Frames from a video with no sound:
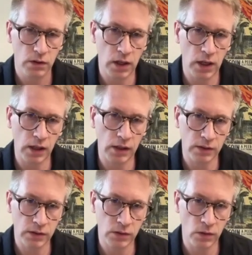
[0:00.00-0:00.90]
uh,
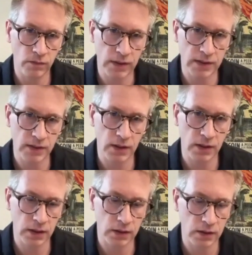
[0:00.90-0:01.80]
to
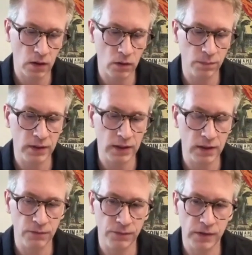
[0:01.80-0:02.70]
investing and our
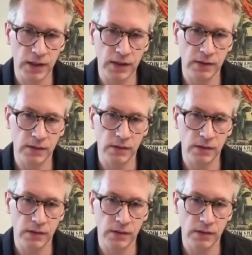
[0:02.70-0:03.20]
belief that